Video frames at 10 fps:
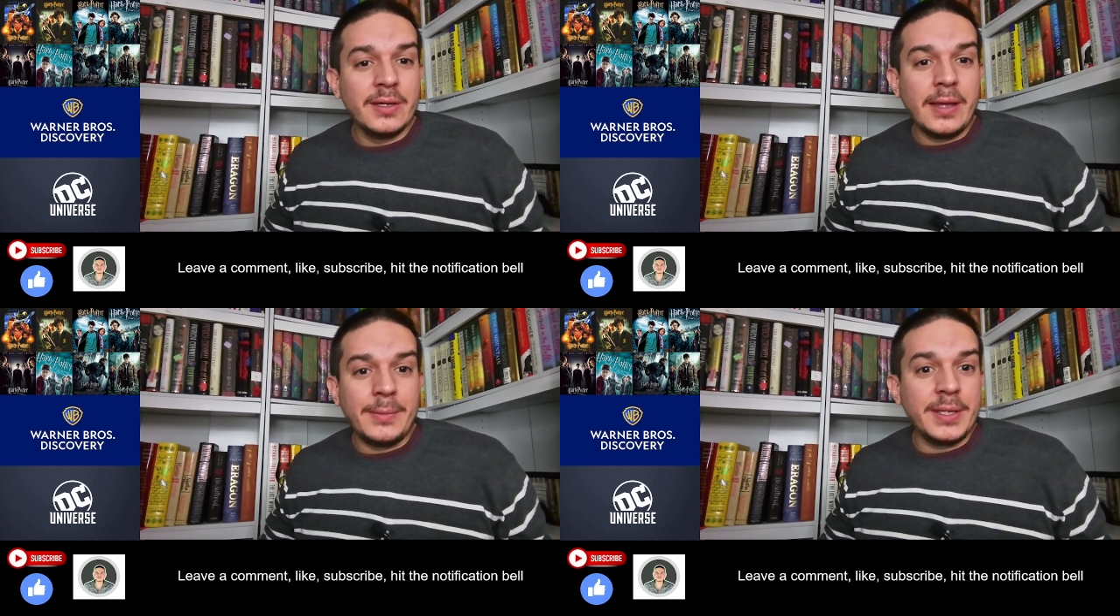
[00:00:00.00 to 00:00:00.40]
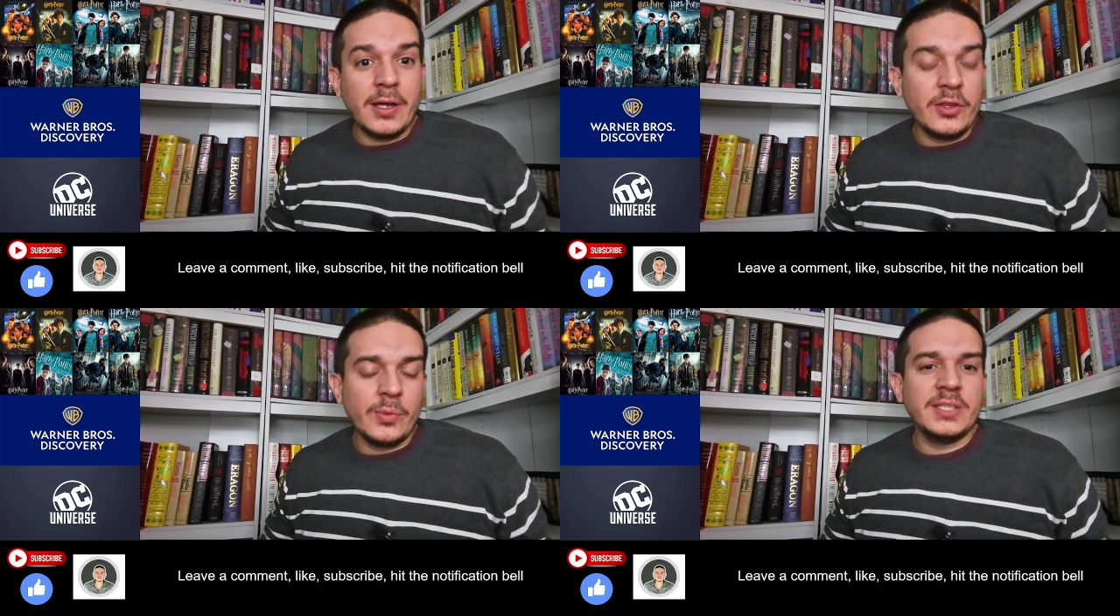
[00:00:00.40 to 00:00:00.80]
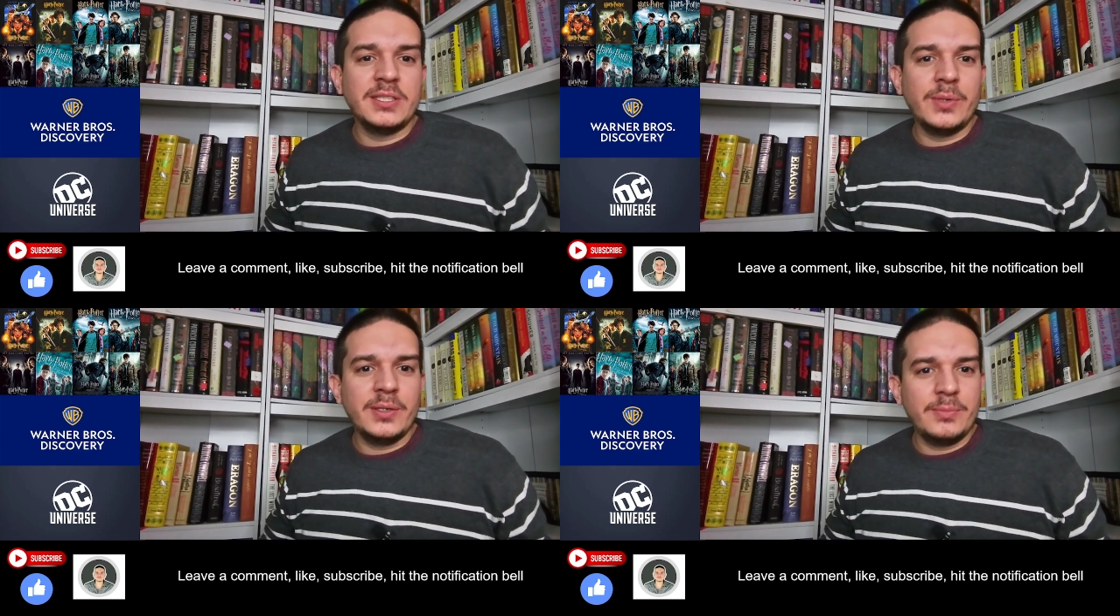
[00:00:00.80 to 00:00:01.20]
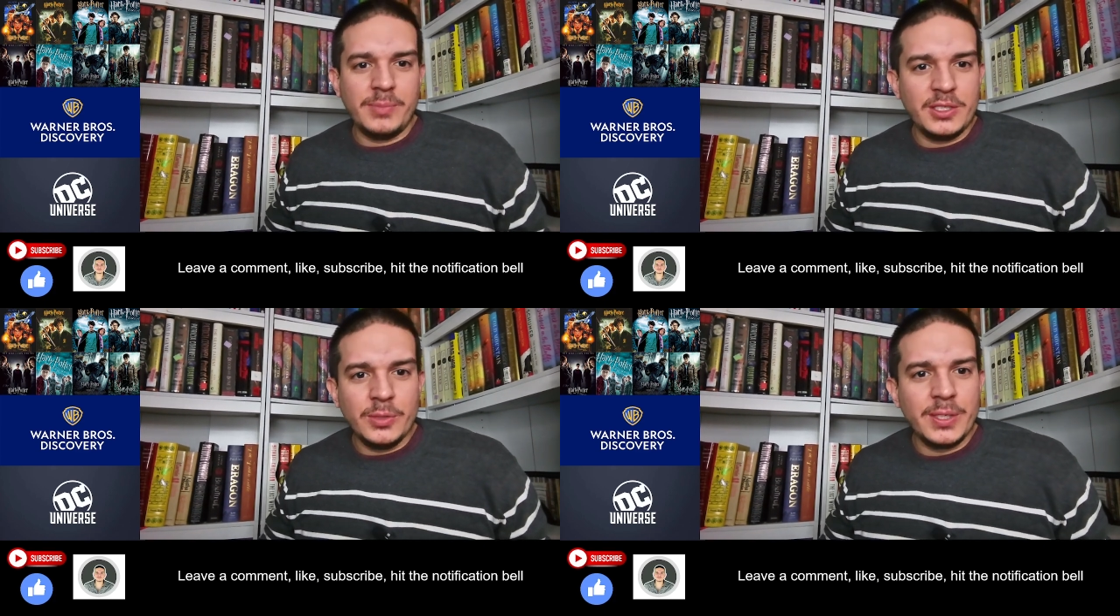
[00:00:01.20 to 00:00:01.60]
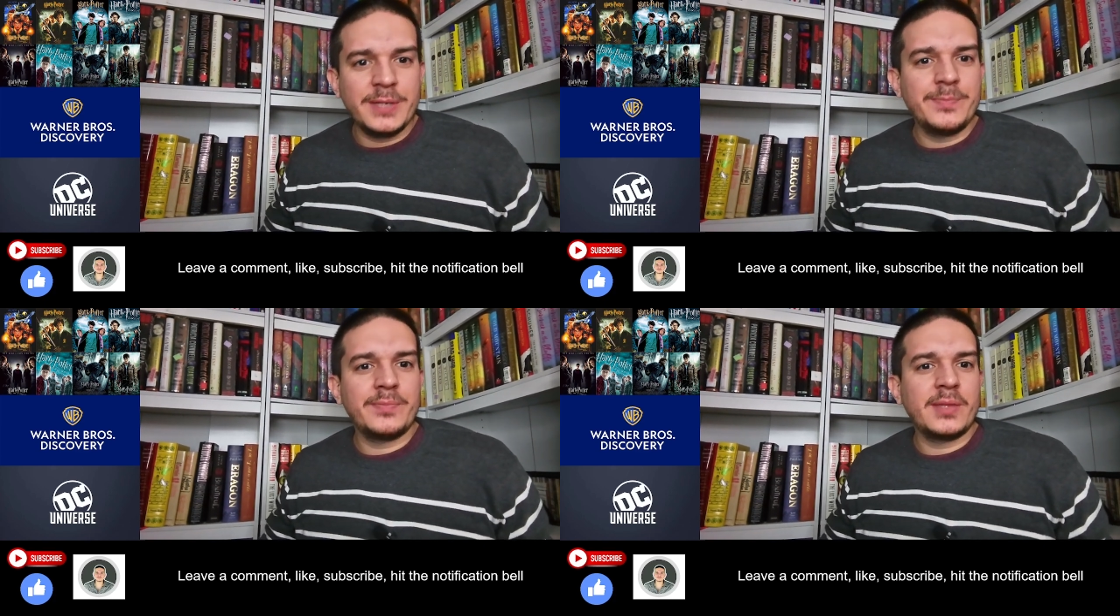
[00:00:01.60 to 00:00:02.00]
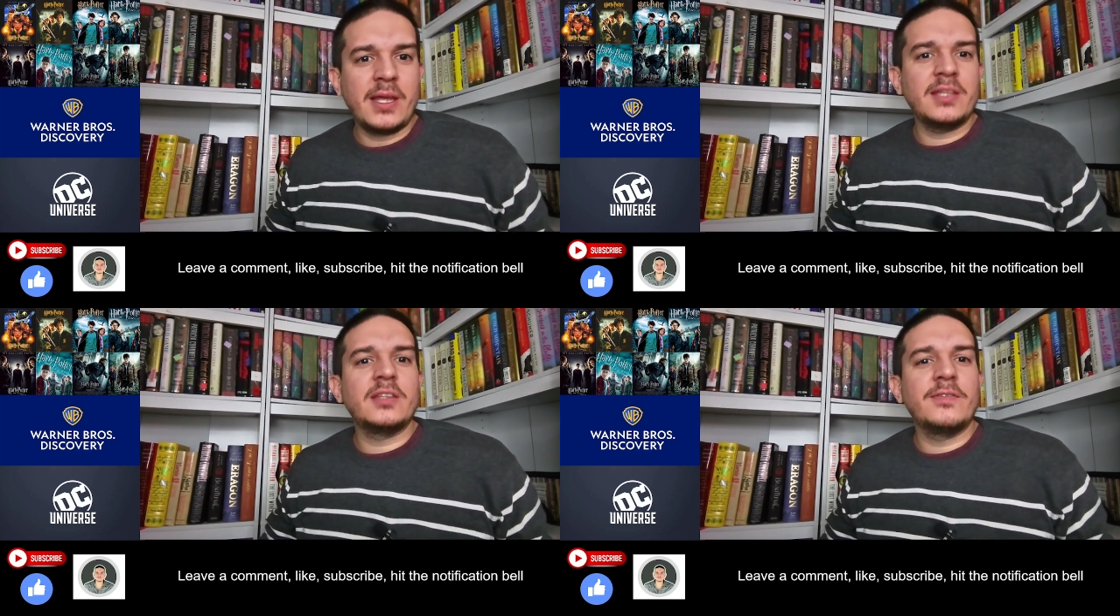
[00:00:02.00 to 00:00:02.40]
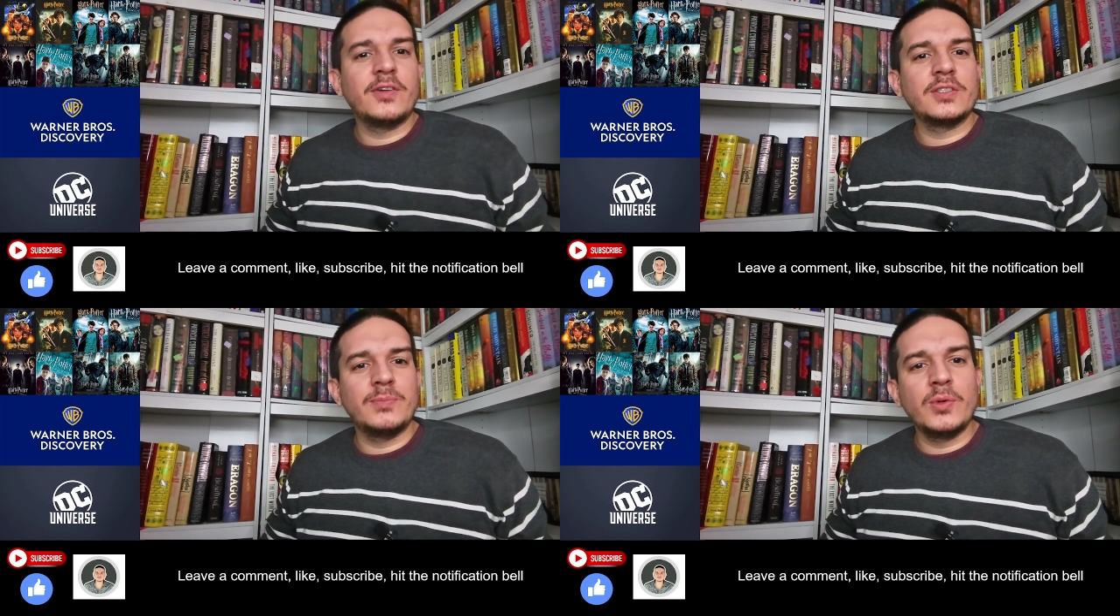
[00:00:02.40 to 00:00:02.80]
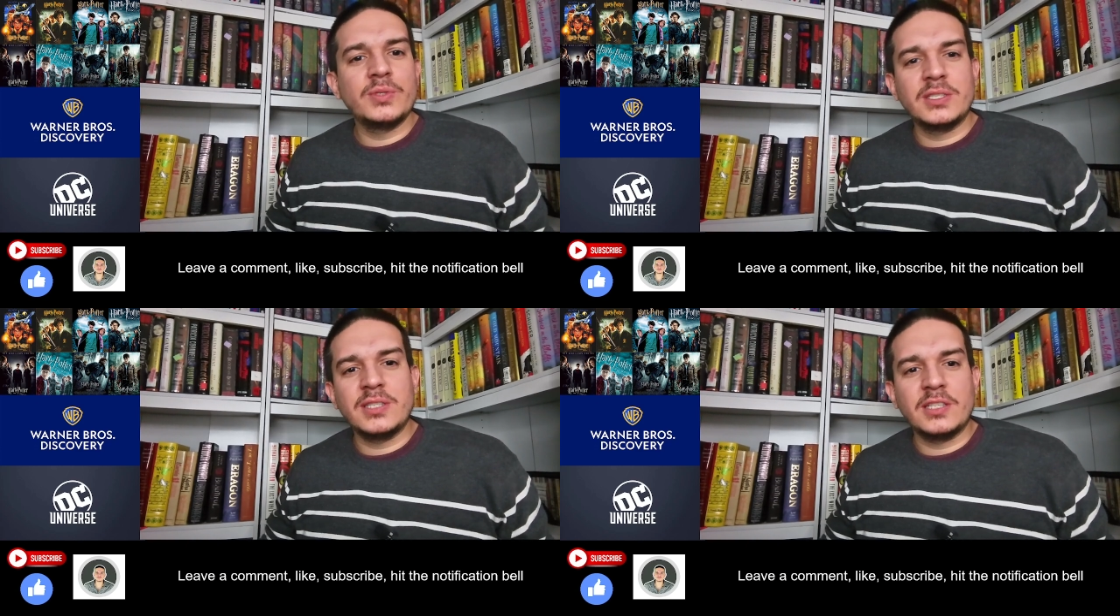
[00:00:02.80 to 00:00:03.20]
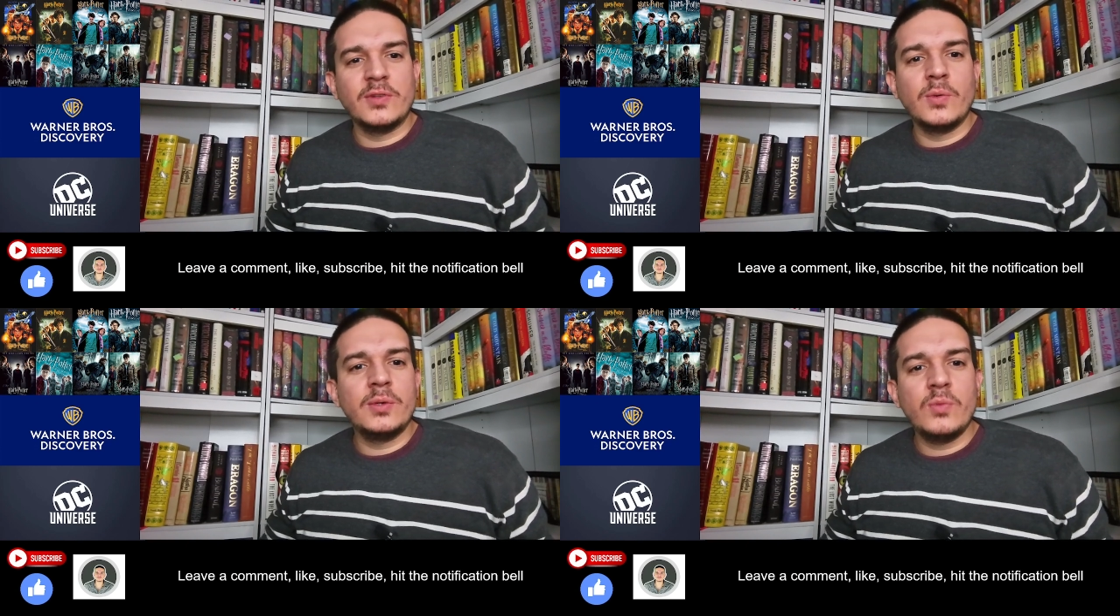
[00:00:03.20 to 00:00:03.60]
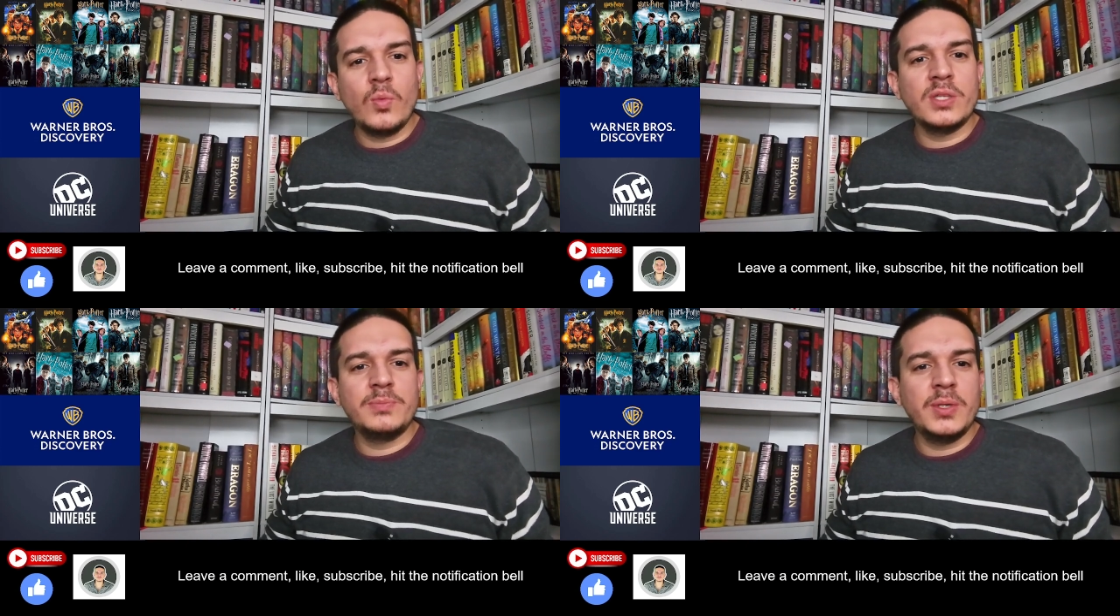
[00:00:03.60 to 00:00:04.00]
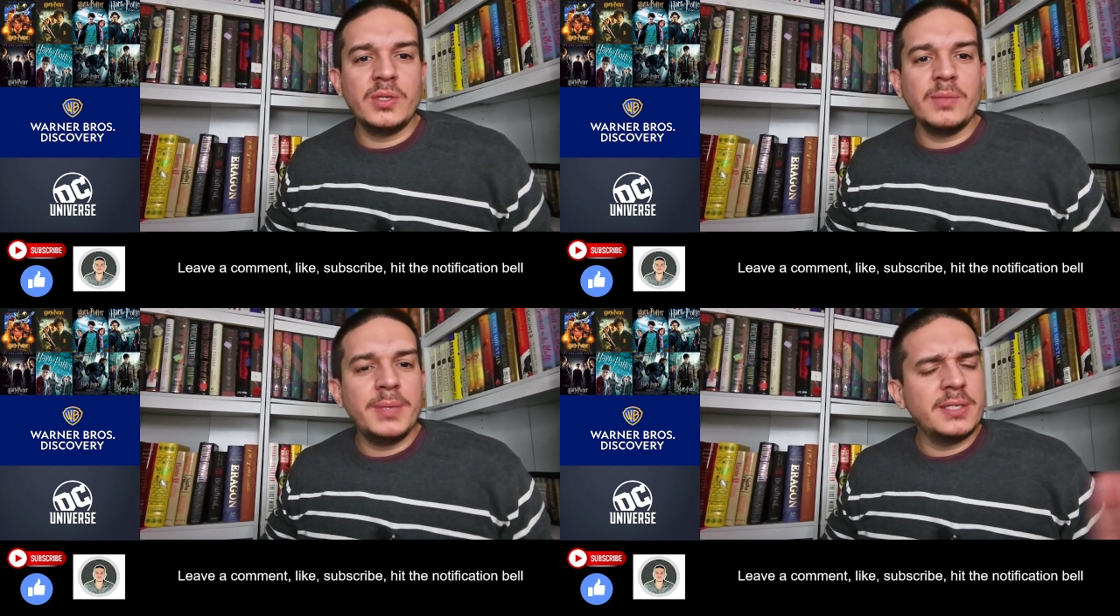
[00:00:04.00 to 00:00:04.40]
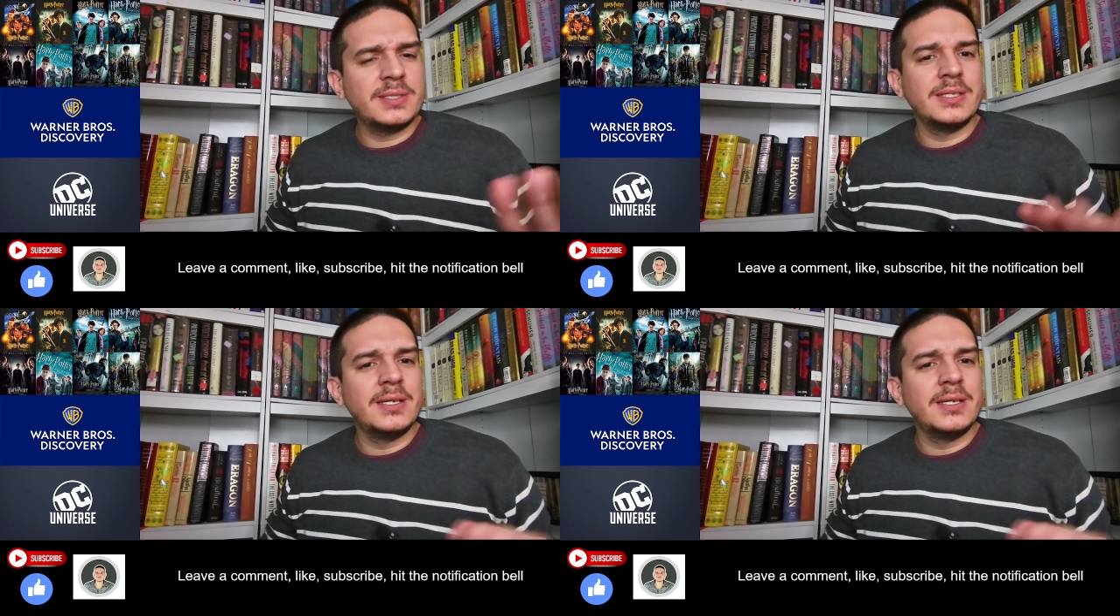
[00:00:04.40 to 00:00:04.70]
I mean, otherwise they wouldn't be doing it. I think the first most successful one was Beauty and the Beast,